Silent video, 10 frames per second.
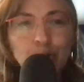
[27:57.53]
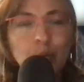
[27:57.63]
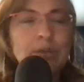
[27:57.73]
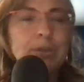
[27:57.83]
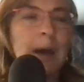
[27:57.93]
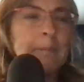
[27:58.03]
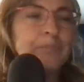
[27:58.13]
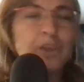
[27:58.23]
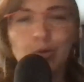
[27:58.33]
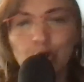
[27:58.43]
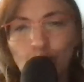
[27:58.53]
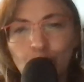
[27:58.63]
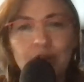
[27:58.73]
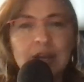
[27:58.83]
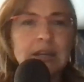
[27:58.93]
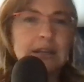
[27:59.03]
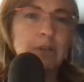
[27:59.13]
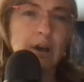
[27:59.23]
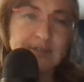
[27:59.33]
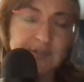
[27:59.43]
with COVID and
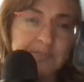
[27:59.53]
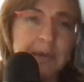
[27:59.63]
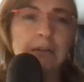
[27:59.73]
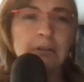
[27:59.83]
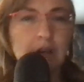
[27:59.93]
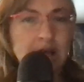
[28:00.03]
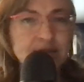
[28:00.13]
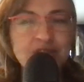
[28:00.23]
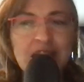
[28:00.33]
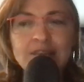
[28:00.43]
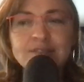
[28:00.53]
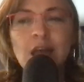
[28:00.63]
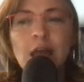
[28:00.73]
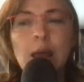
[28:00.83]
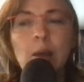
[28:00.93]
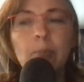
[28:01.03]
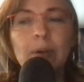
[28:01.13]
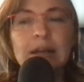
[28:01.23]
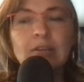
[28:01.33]
loss of smell and loss of taste. But